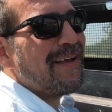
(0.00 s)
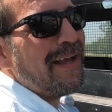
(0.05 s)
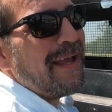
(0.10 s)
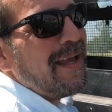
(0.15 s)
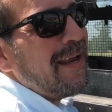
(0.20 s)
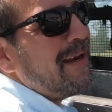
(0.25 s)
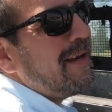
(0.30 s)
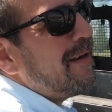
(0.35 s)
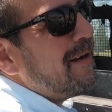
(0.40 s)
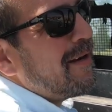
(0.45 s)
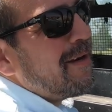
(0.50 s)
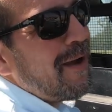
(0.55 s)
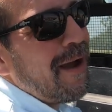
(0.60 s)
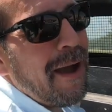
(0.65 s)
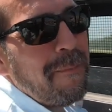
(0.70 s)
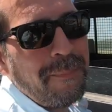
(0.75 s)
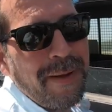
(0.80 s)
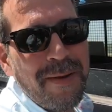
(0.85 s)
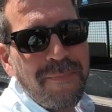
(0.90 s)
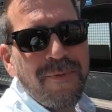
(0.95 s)
And
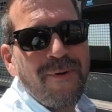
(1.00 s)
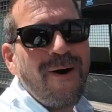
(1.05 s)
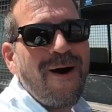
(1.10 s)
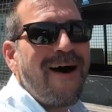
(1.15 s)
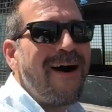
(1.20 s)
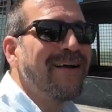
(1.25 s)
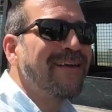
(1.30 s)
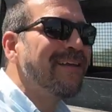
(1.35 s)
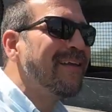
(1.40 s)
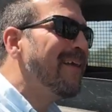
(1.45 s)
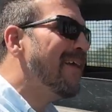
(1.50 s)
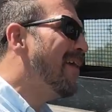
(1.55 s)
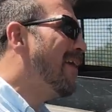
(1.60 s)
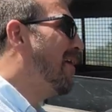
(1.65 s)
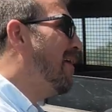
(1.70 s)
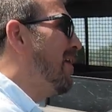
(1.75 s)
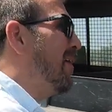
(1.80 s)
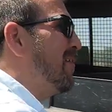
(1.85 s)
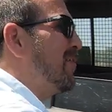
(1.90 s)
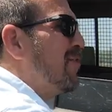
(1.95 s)
people
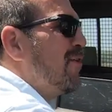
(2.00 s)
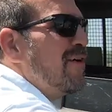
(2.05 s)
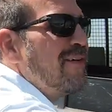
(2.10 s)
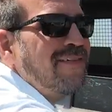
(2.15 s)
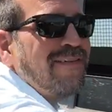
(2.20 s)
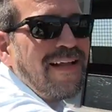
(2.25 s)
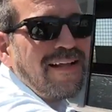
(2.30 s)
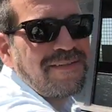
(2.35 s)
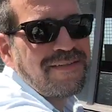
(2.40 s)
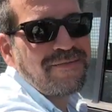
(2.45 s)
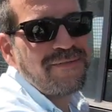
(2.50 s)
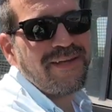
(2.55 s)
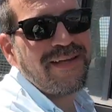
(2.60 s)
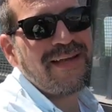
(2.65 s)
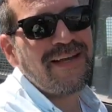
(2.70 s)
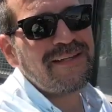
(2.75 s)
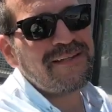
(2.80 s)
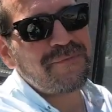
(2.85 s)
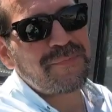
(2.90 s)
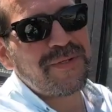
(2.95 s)
honking, it turns lots of
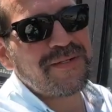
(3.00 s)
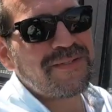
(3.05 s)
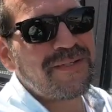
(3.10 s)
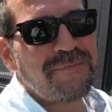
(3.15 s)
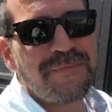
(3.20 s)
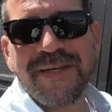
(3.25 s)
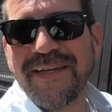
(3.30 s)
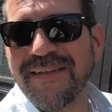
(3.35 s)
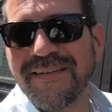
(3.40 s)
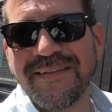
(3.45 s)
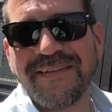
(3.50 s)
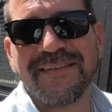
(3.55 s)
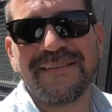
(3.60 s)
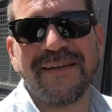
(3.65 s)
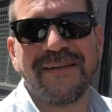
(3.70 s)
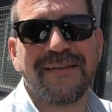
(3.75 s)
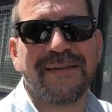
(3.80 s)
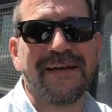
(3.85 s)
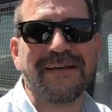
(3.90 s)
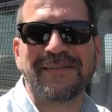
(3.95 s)
heads, especially because
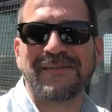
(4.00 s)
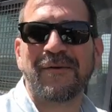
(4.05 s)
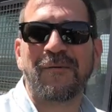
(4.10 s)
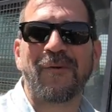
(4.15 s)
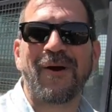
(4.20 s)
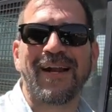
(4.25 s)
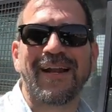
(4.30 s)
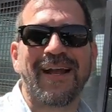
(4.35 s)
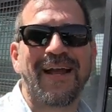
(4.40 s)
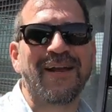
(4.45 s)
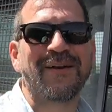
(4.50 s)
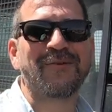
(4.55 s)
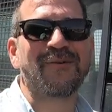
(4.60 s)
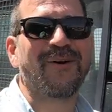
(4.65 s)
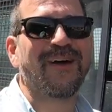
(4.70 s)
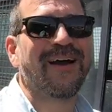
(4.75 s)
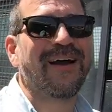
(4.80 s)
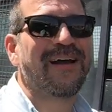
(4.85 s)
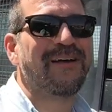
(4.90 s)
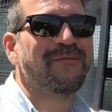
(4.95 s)
it's a right-hand
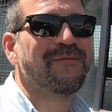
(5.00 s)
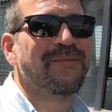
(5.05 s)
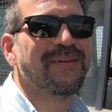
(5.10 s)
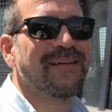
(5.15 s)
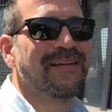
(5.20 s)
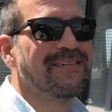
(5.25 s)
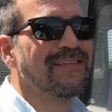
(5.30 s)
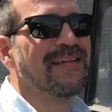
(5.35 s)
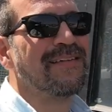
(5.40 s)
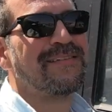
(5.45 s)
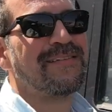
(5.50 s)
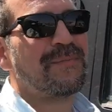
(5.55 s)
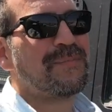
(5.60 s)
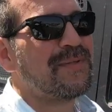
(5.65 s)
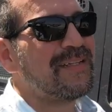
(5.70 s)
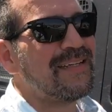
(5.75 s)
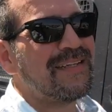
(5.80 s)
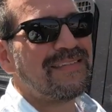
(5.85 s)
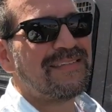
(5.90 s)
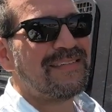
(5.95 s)
drive. It's not
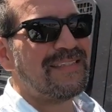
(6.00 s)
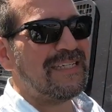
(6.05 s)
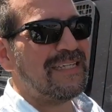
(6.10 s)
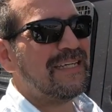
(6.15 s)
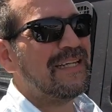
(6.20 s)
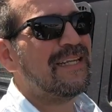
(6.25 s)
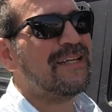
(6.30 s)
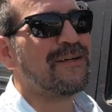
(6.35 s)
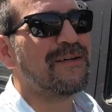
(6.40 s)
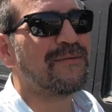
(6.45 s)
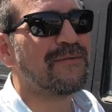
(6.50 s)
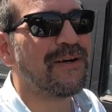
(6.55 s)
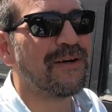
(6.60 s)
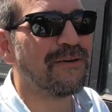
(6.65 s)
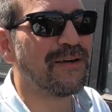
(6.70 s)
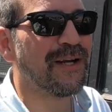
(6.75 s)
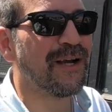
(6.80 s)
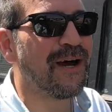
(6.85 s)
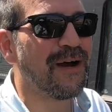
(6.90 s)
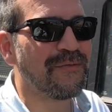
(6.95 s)
something that's seen here
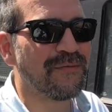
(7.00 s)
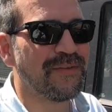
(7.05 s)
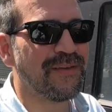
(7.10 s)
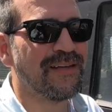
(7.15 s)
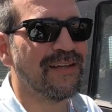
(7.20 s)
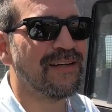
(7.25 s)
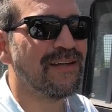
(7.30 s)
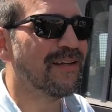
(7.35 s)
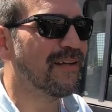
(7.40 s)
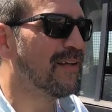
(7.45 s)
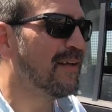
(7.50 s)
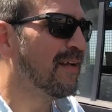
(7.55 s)
very often.